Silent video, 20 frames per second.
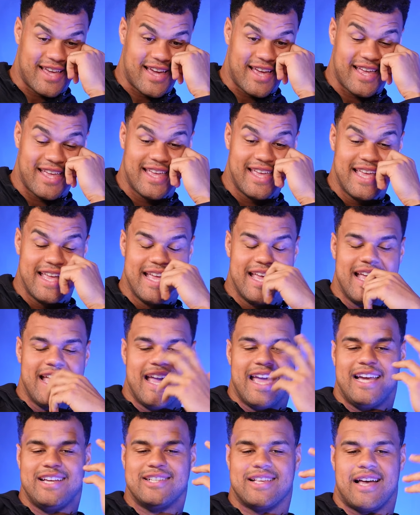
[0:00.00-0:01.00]
LA.
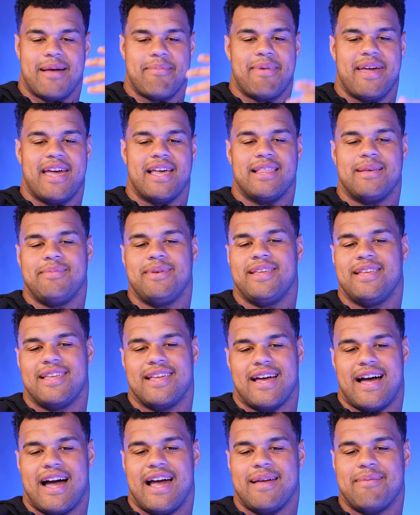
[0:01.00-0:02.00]
He's like, man,
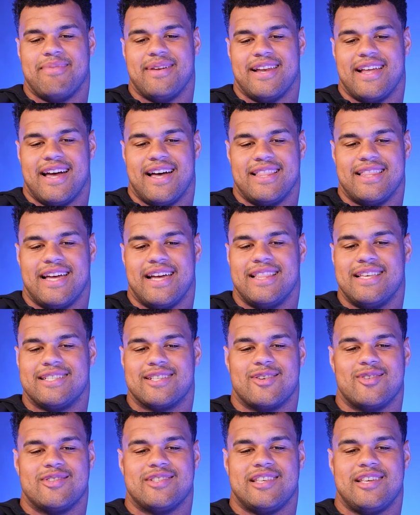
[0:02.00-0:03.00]
I ain't been to LA. Let's
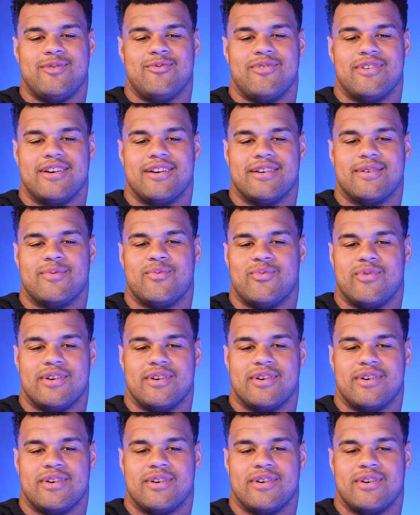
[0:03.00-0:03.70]
go see where